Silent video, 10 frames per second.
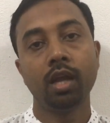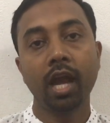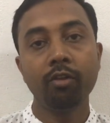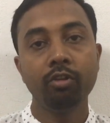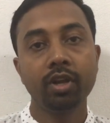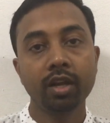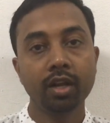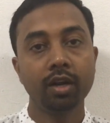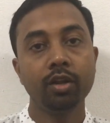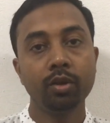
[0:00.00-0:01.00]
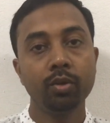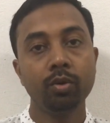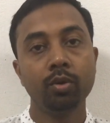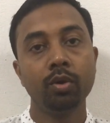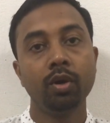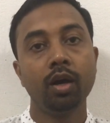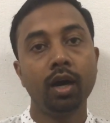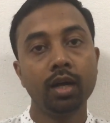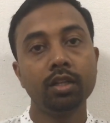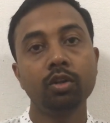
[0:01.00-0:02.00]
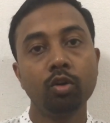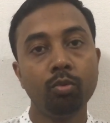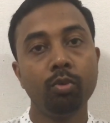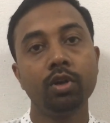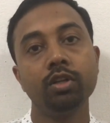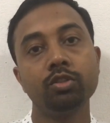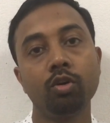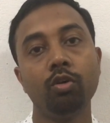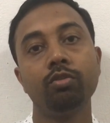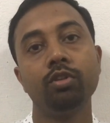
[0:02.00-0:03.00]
and we can continue other components of